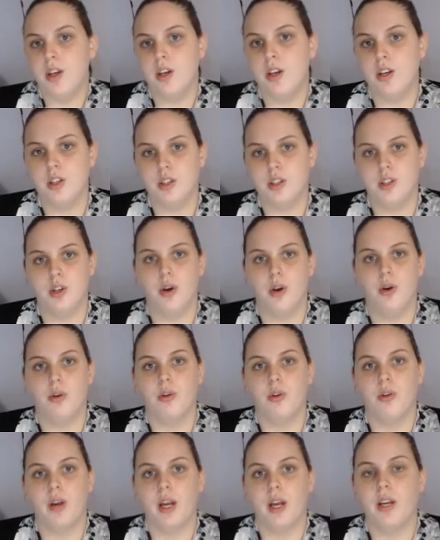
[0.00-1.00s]
So
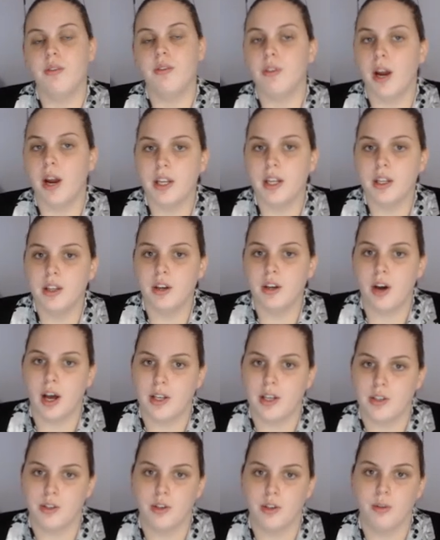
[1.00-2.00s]
creative writing in the
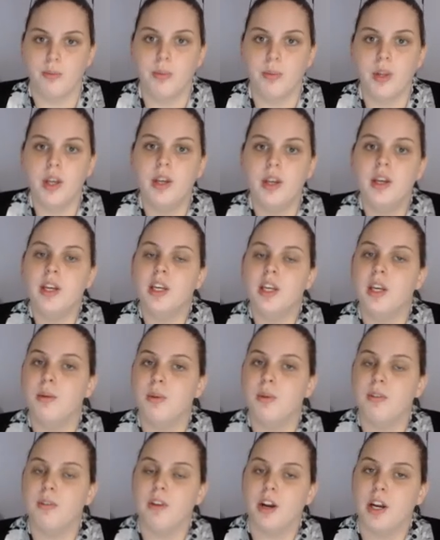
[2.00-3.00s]
classroom can
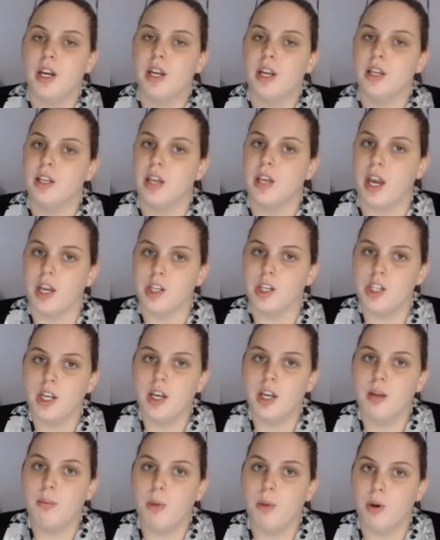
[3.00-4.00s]
be very
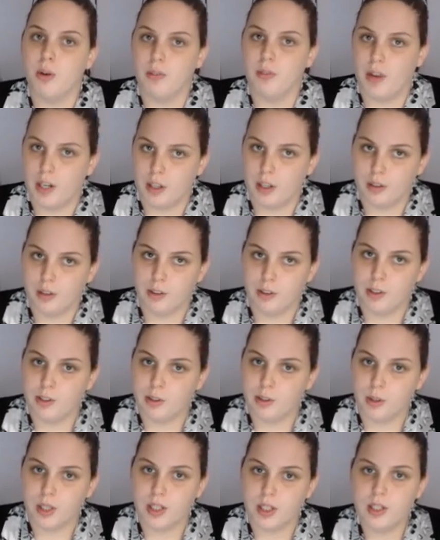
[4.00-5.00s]
engaging and motivating for
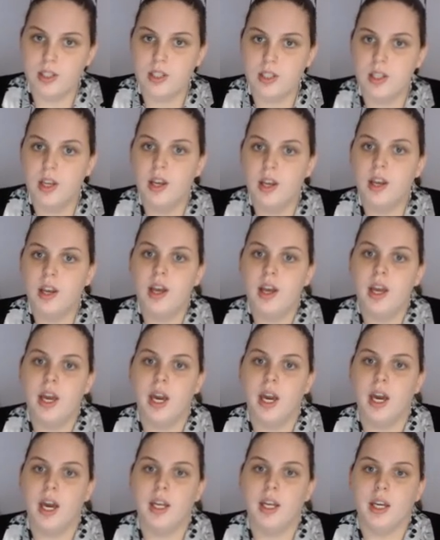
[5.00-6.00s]
students,
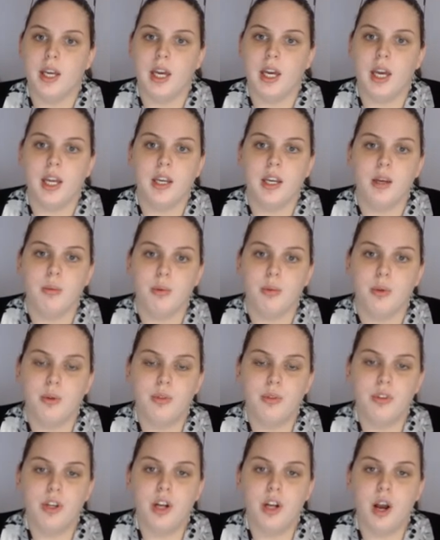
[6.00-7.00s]
and it can
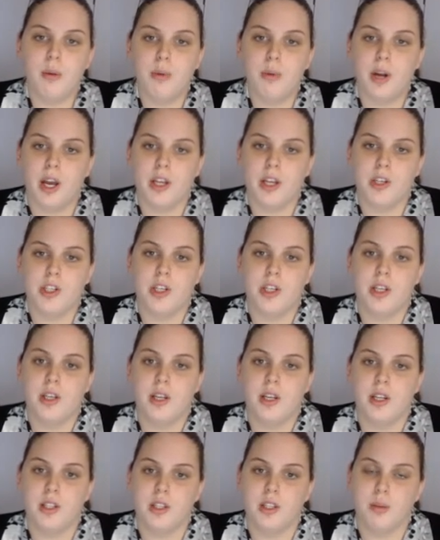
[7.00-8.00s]
improve their comprehension
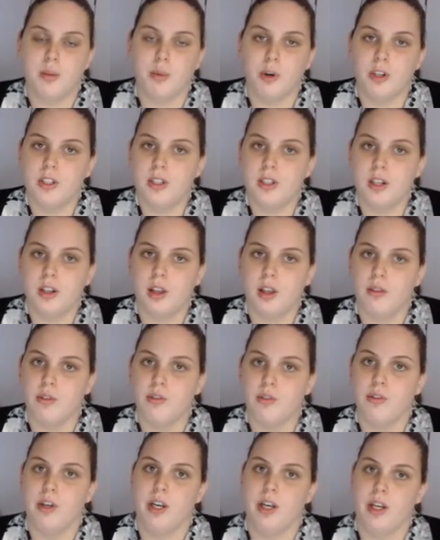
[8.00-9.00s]
and supports their love
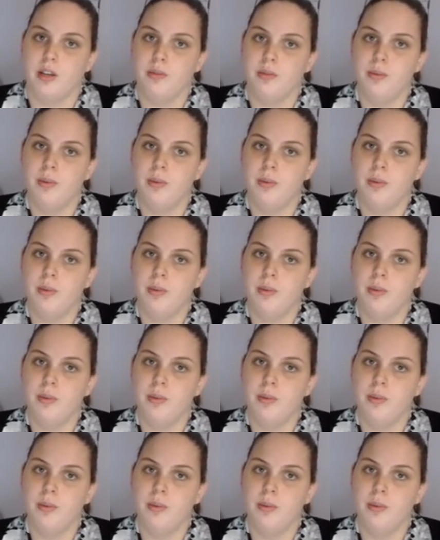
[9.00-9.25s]
of reading.